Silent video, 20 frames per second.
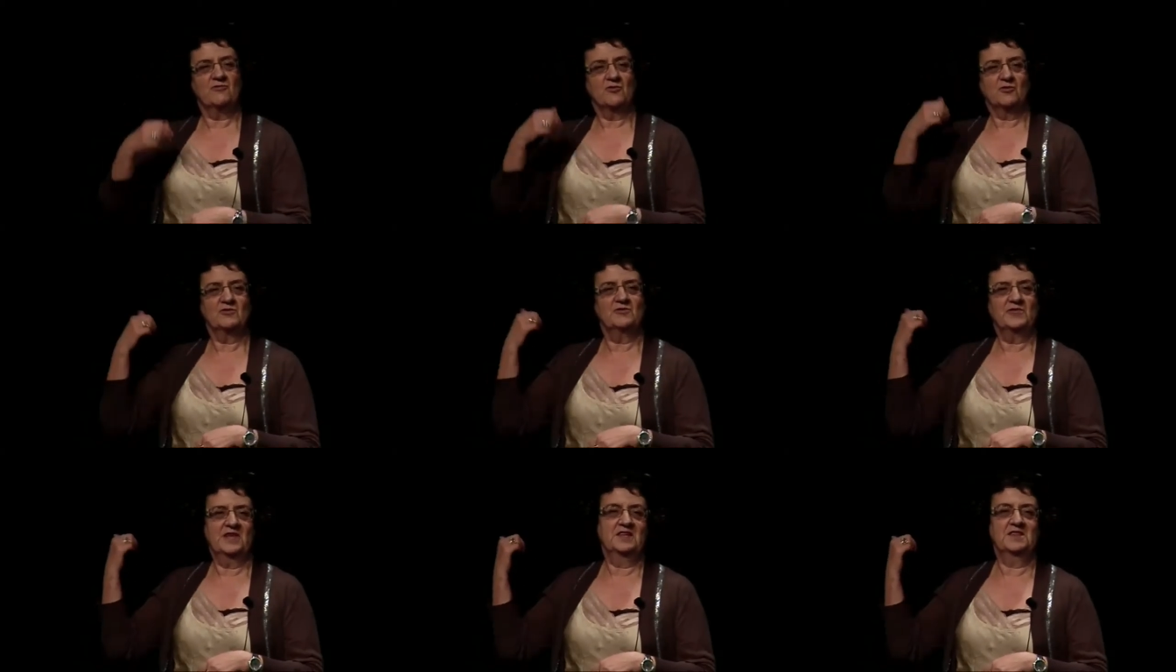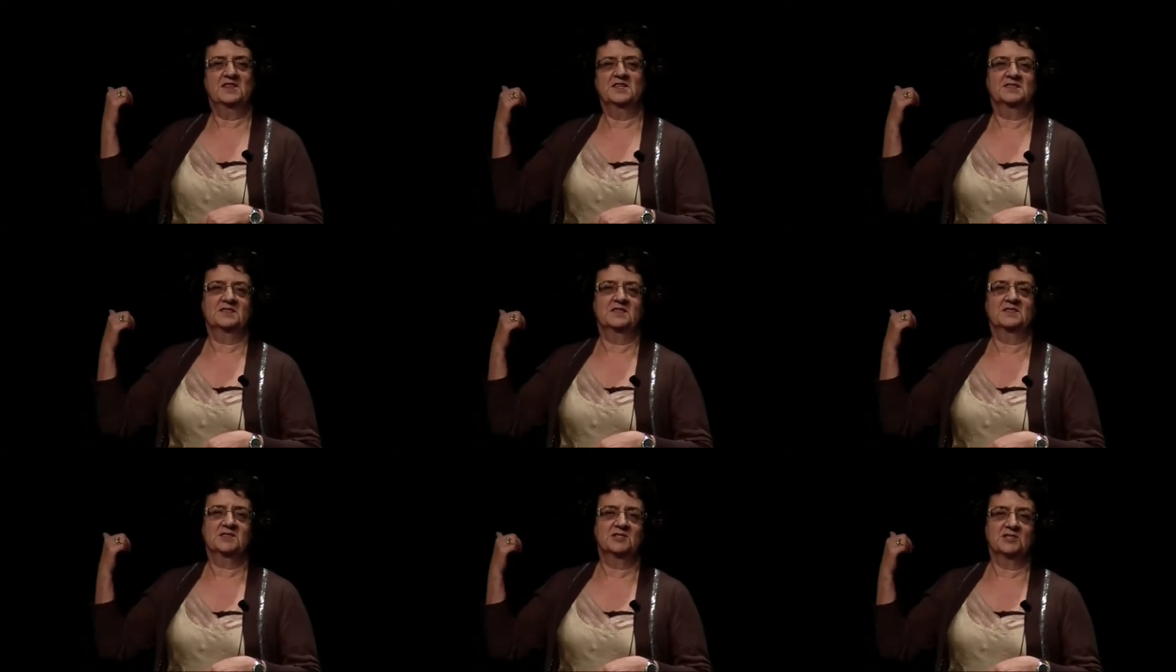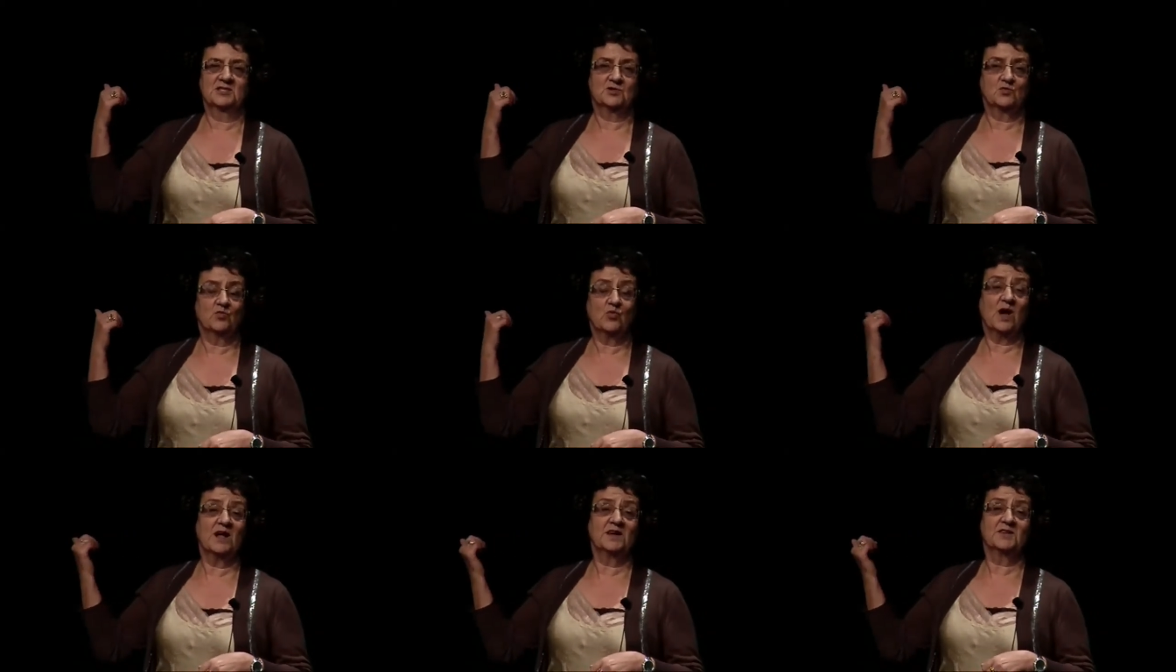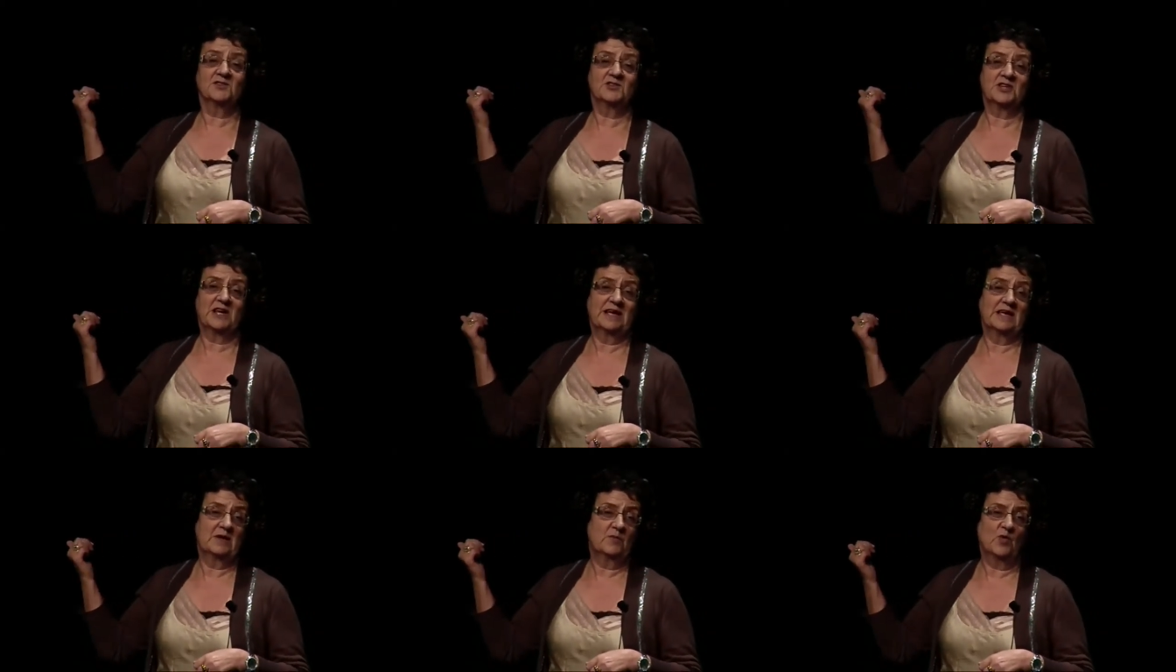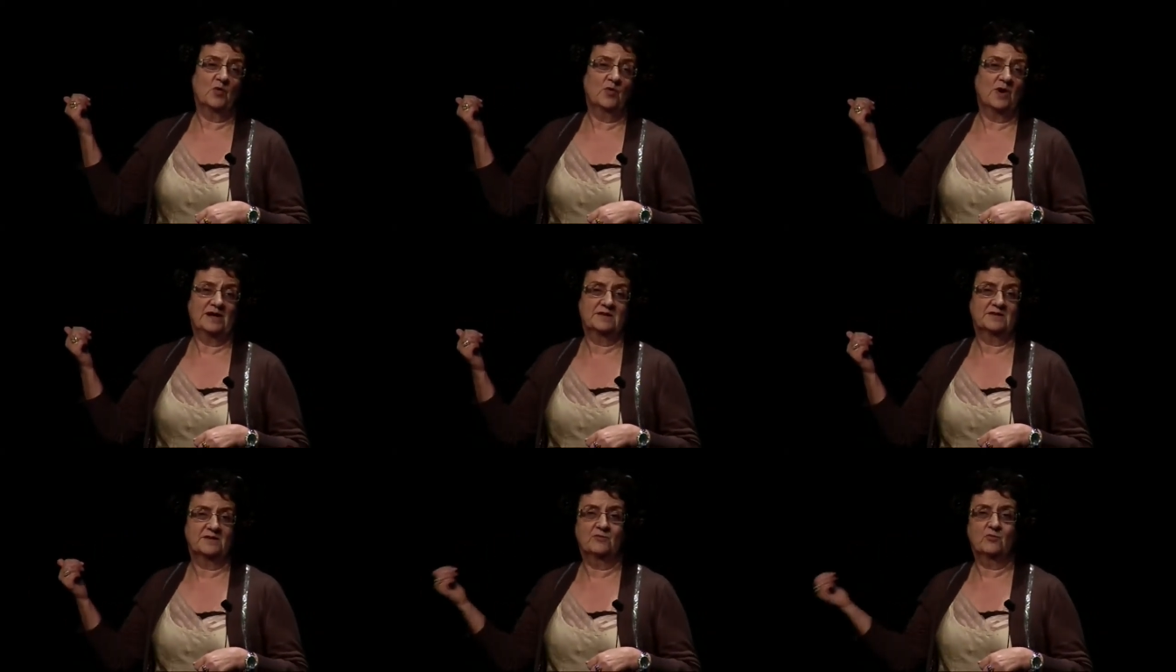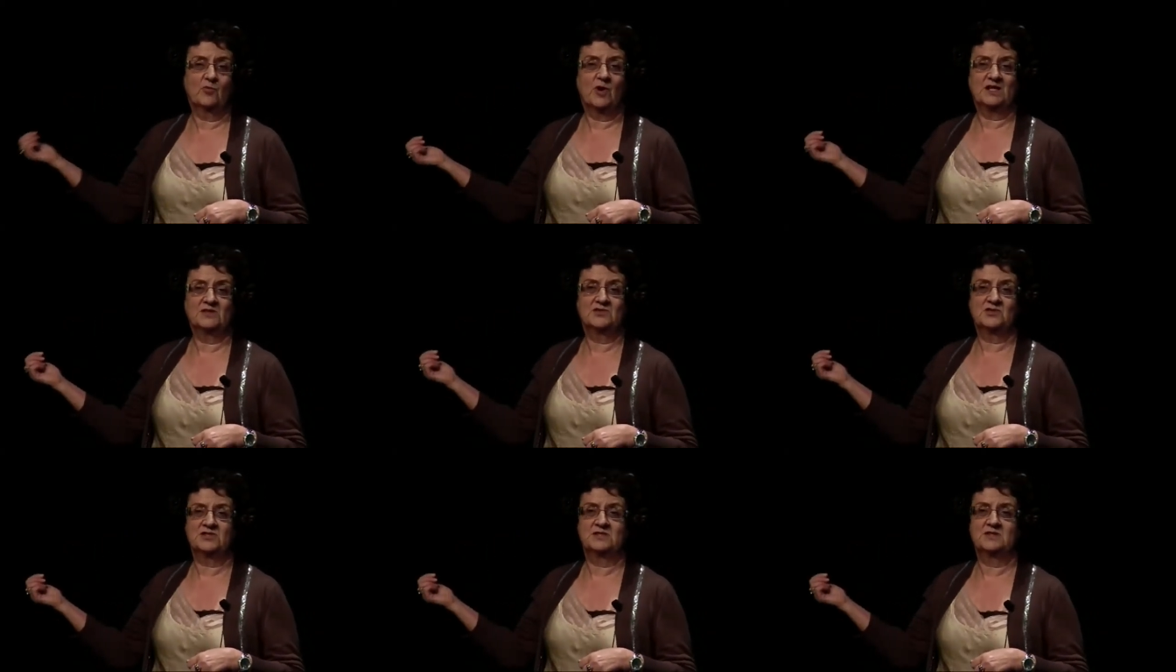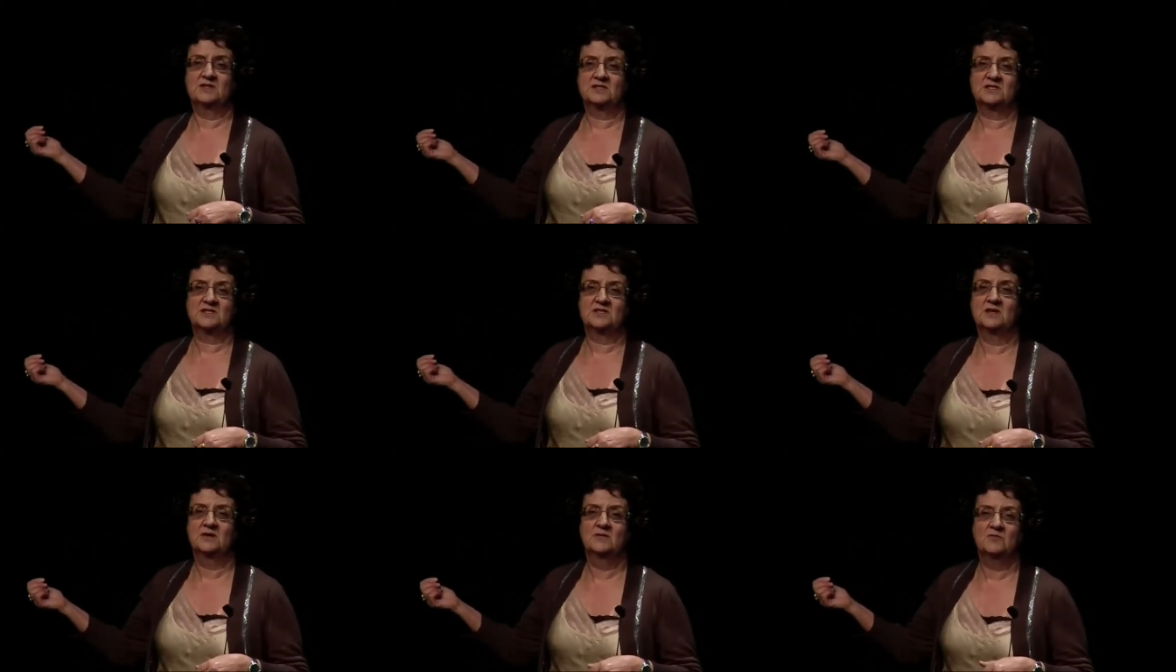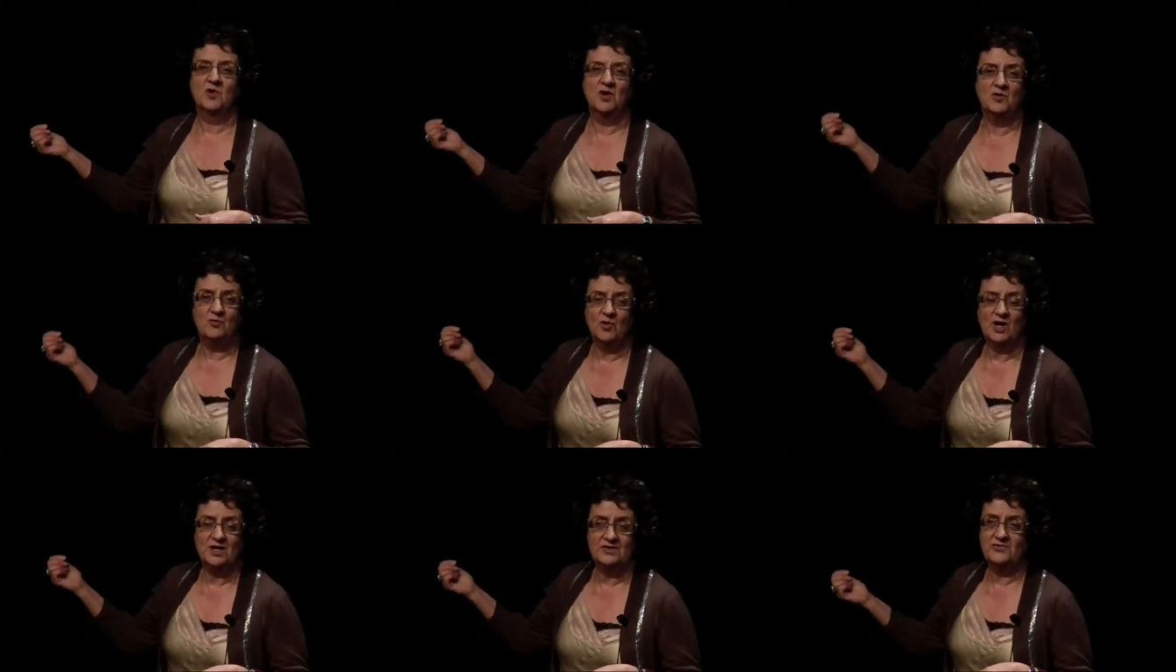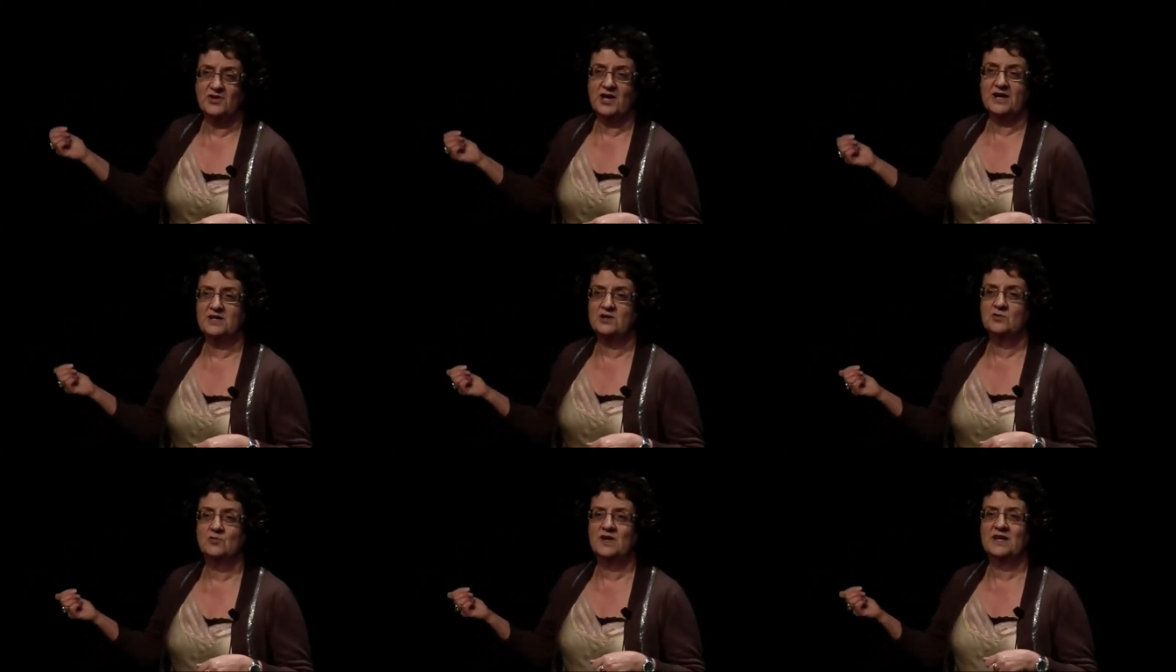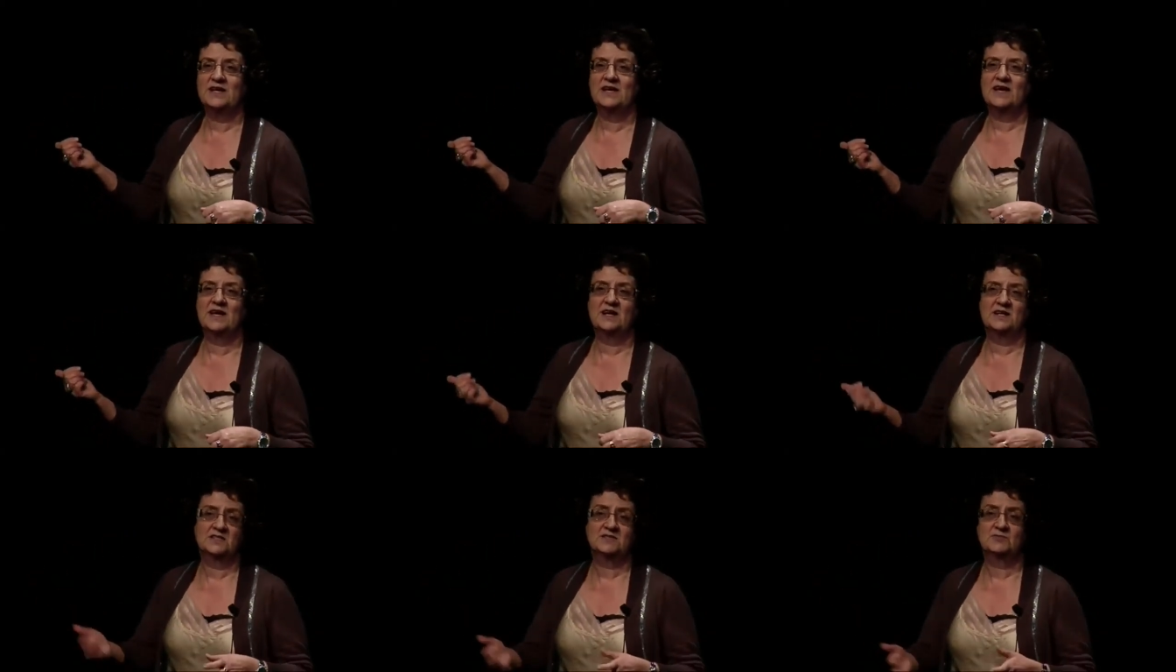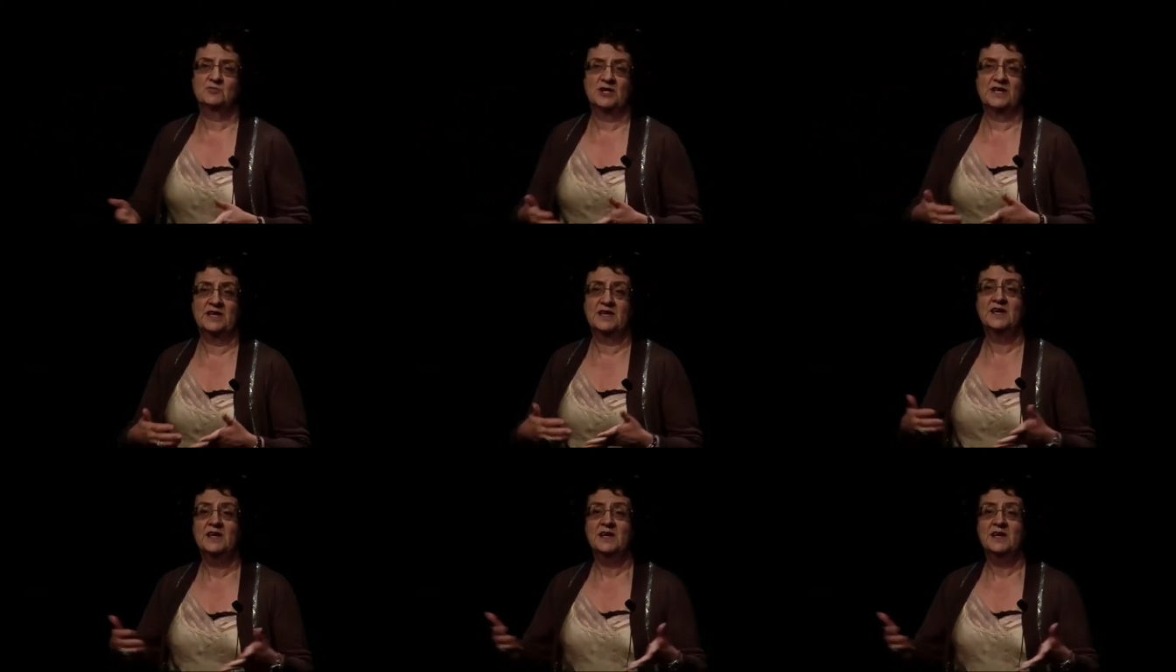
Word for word: For, now, this is just one table out of one system and one data warehouse where